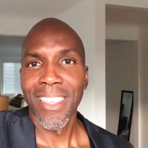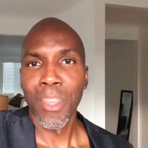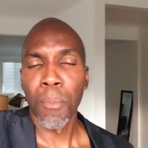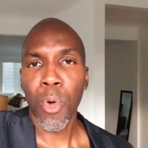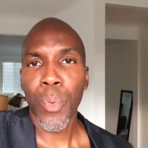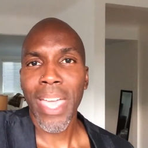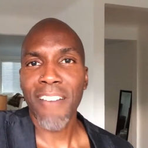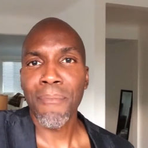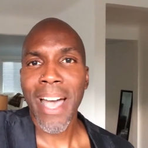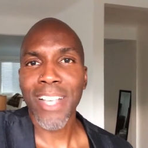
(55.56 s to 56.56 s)
the more we
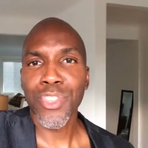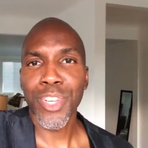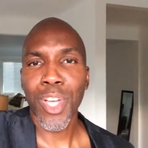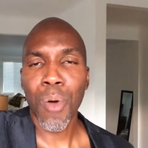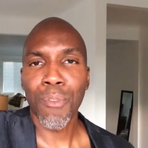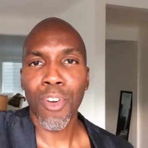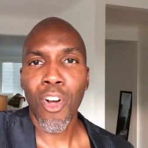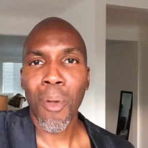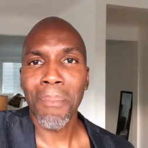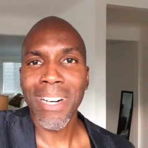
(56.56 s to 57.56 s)
have mastery over
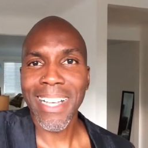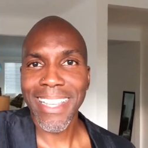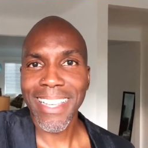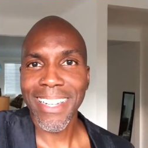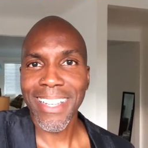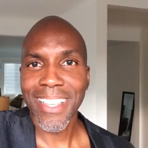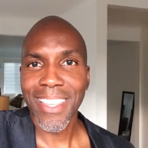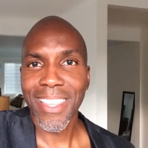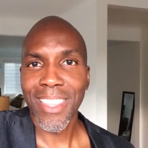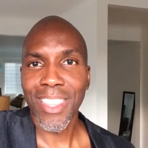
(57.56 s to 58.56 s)
our mind,
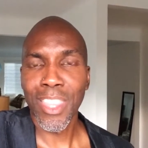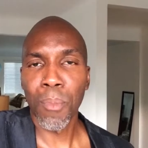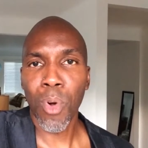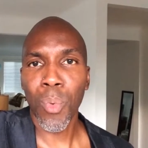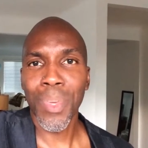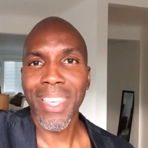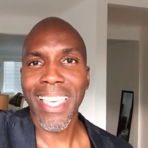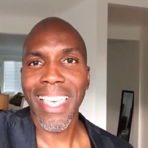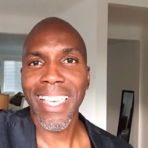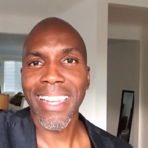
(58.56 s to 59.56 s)
the more we
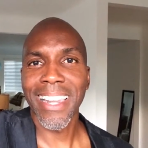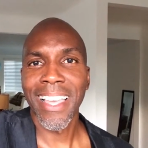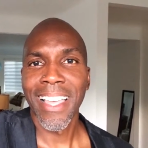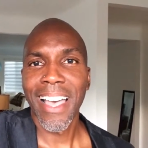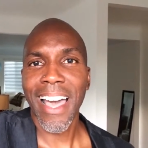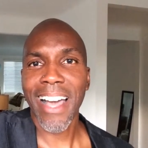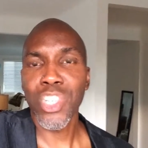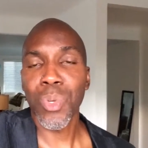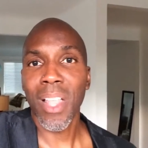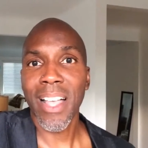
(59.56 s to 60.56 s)
can
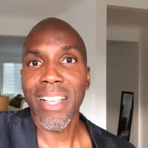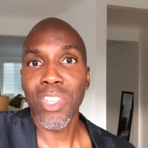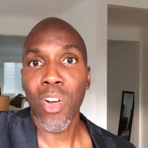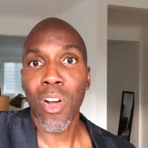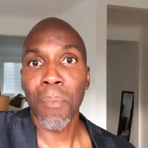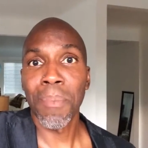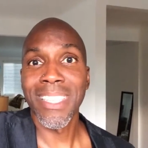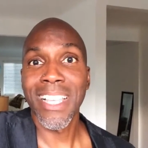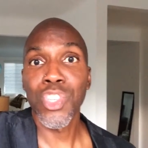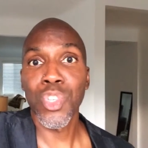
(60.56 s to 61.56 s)
actualize our
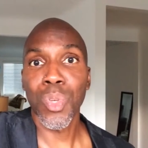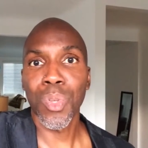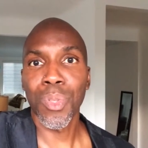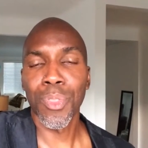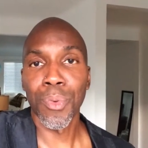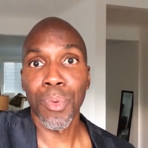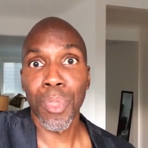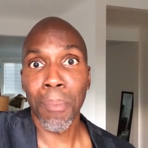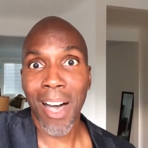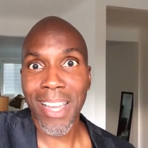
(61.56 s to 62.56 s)
potential through
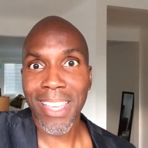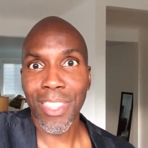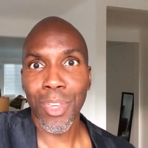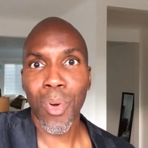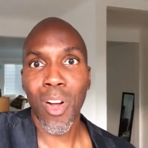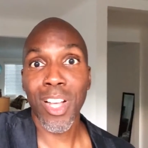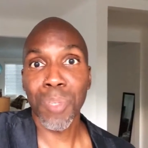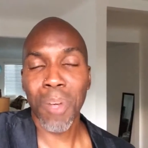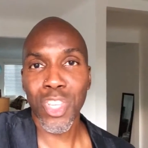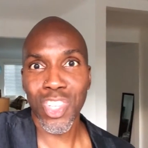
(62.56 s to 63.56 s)
the body, through our
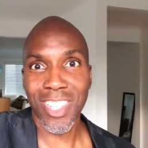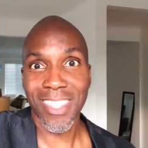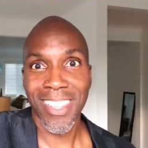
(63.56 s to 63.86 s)
expression.